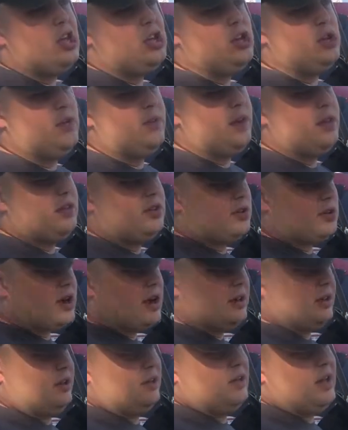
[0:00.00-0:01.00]
you've either
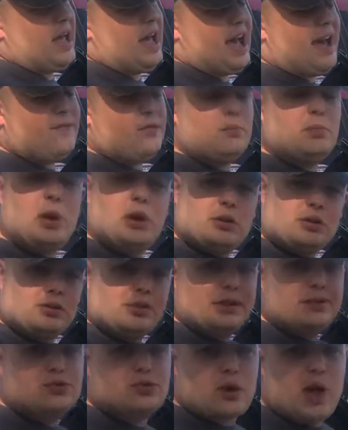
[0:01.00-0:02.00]
got to have a model
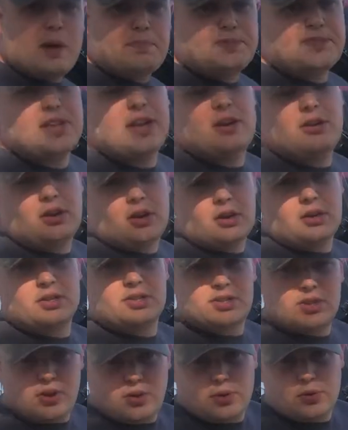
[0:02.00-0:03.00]
that drops down on
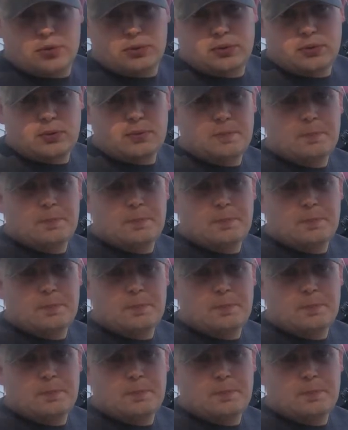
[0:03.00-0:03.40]
its own,